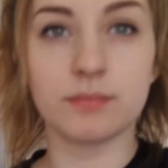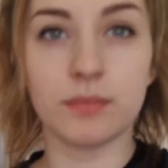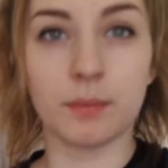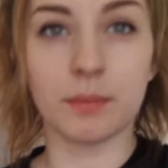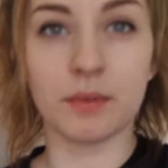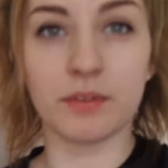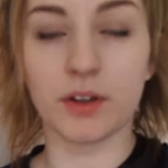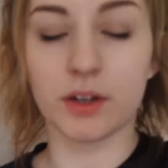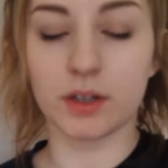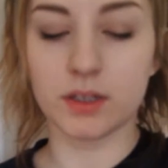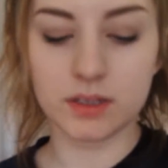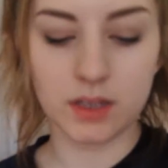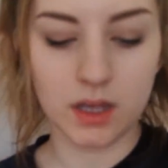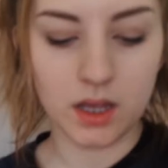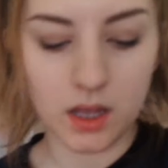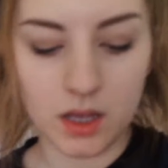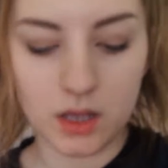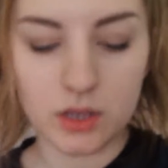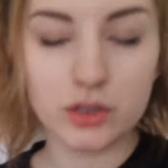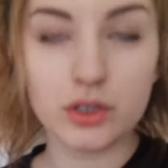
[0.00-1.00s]
from the figures,
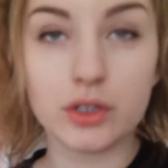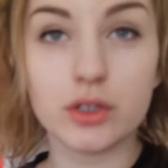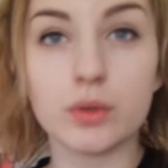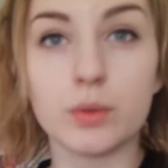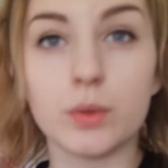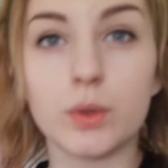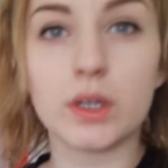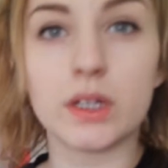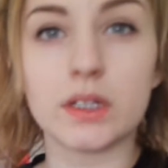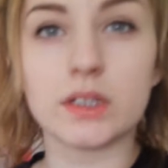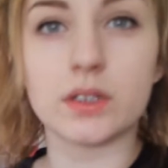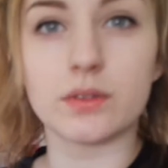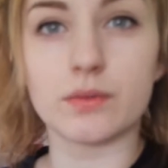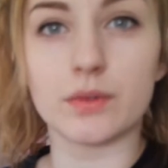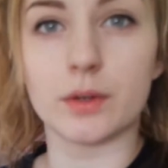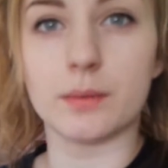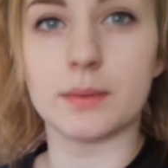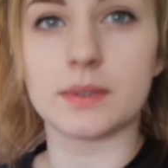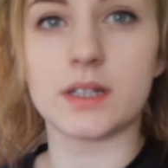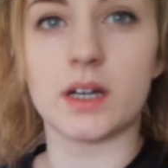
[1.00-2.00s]
as soon as you walk into the
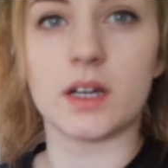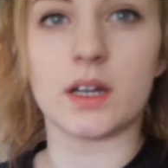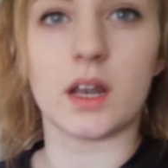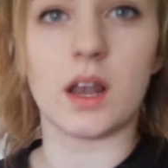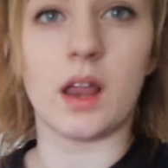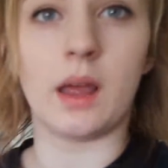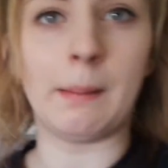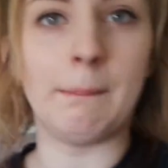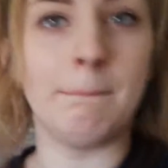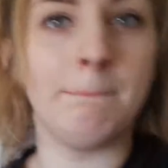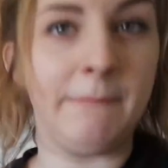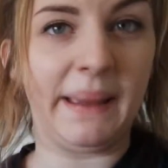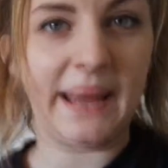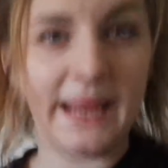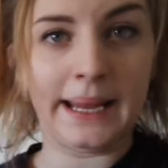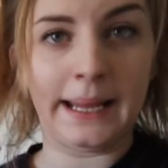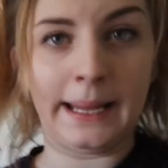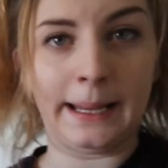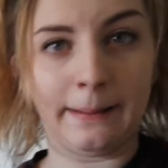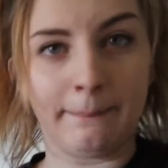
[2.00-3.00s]
room, it's kind of like,
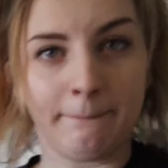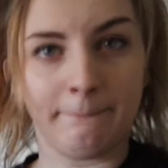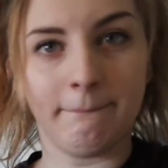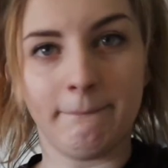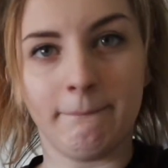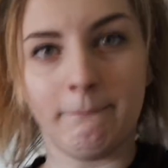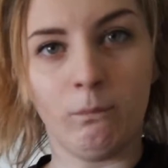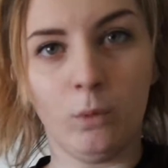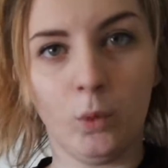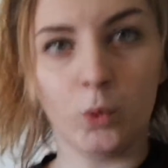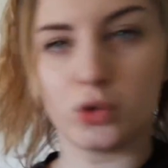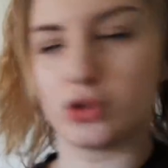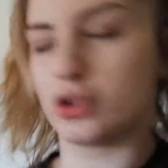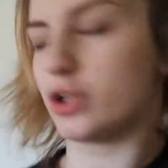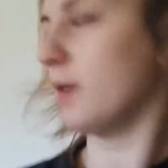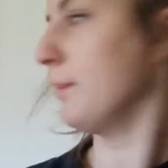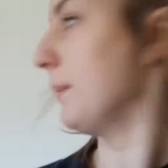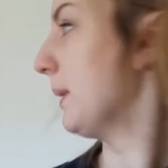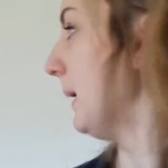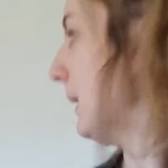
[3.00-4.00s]
bam, wardrobe.